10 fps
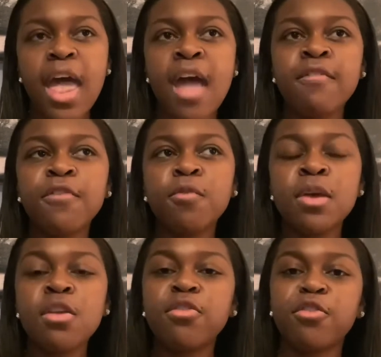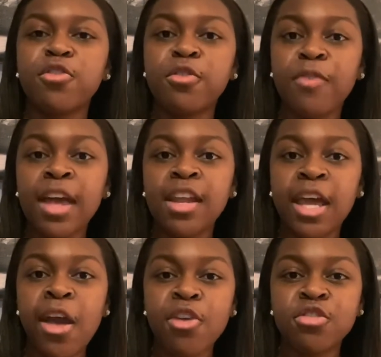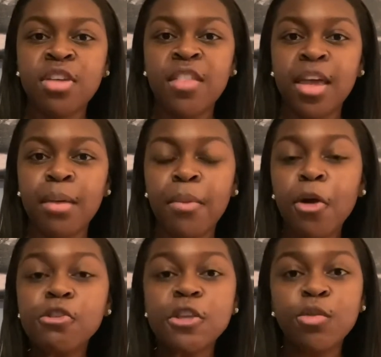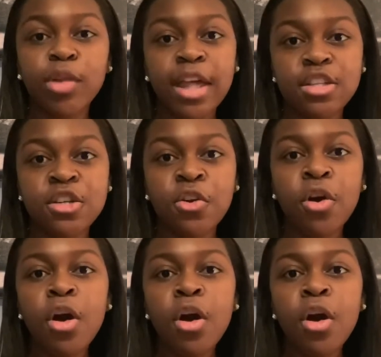and for readers to find a character that they can personally relate to,